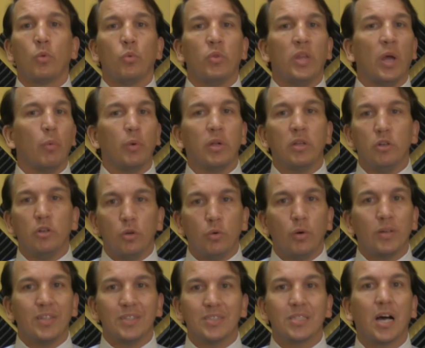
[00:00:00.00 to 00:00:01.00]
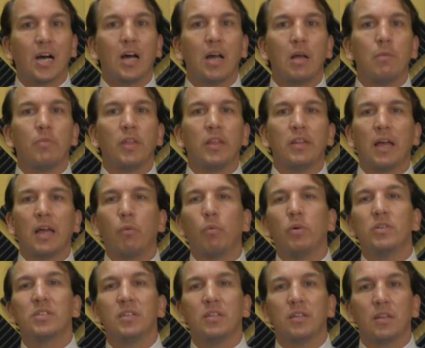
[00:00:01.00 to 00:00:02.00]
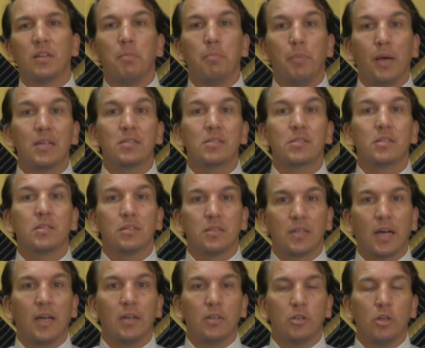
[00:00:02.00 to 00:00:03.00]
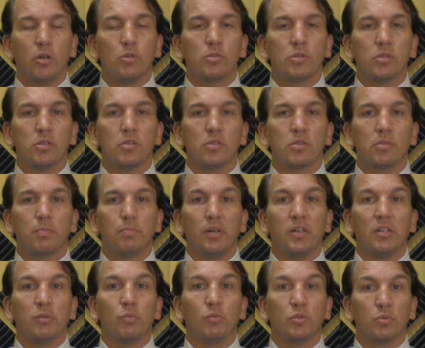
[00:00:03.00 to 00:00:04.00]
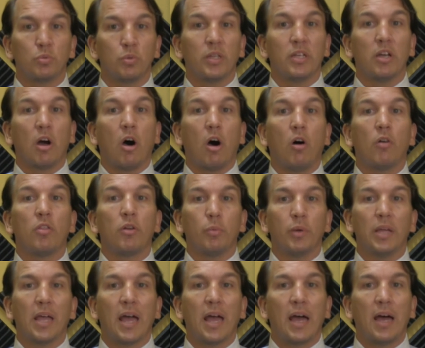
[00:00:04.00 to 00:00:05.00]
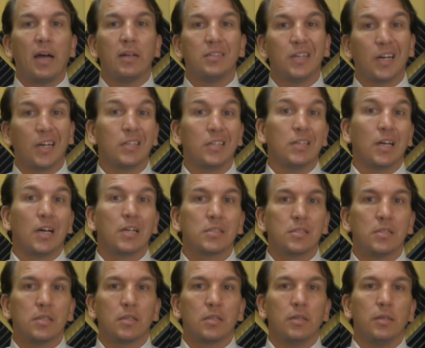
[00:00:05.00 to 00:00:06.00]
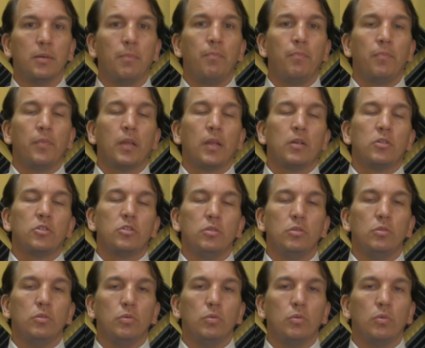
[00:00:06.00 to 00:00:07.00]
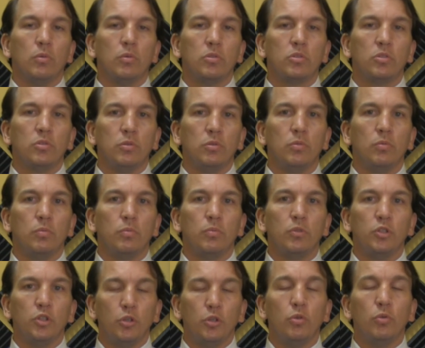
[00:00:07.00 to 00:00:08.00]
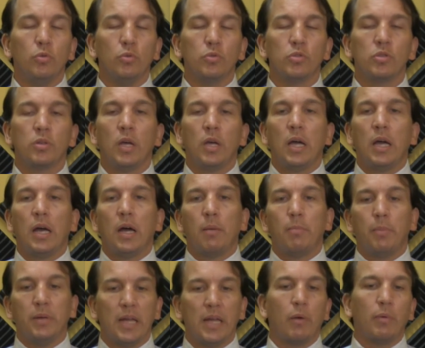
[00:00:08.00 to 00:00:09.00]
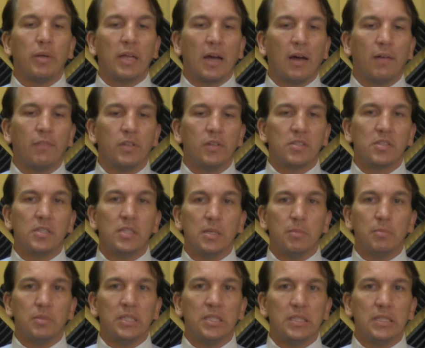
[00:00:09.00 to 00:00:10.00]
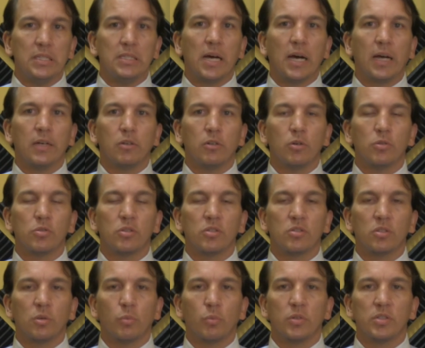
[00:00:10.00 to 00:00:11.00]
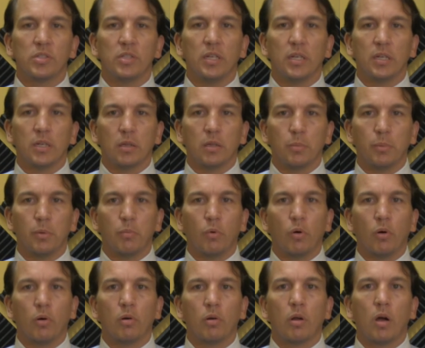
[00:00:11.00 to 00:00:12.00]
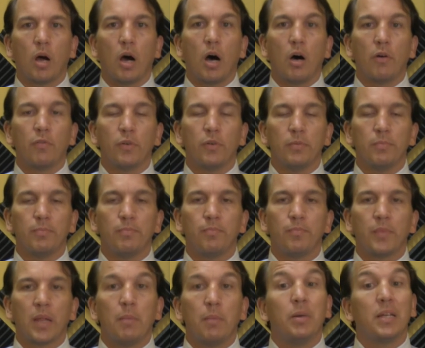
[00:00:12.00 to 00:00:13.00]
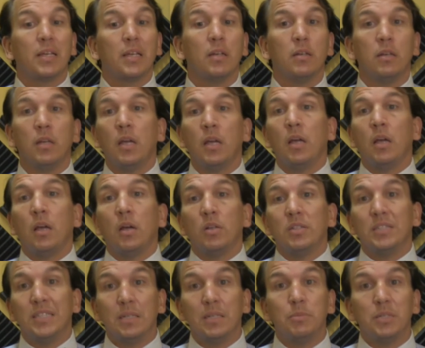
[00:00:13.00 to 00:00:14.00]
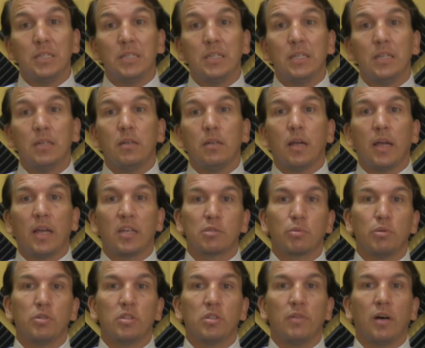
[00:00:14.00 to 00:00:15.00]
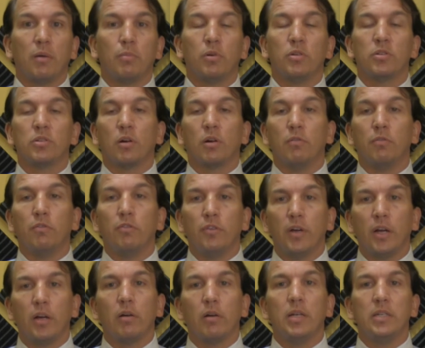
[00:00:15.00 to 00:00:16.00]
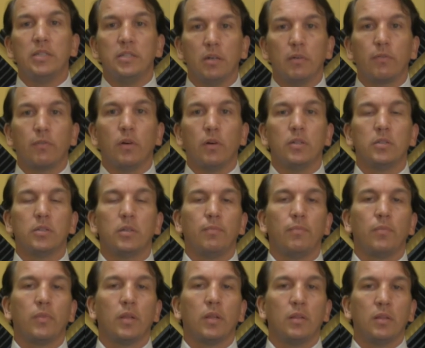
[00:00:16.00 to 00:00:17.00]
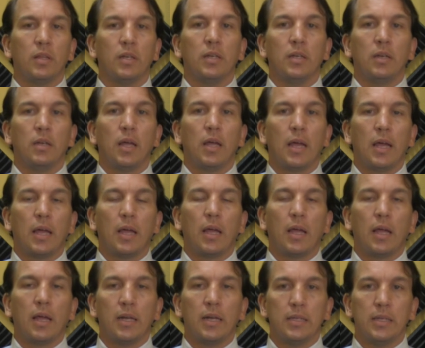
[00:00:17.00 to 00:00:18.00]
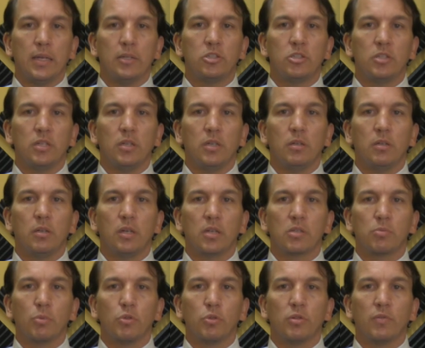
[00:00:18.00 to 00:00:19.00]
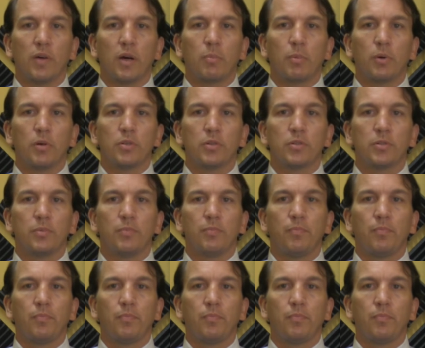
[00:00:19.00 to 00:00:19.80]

Now, we knew at the time that that wasn't the best diagnosis, but it was really all that we had diagnostically to use. But now we have this DMDD diagnosis, and we're seeing it a little bit more often. But again, DMDD explosive outbursts are very different than ADHD explosive outbursts.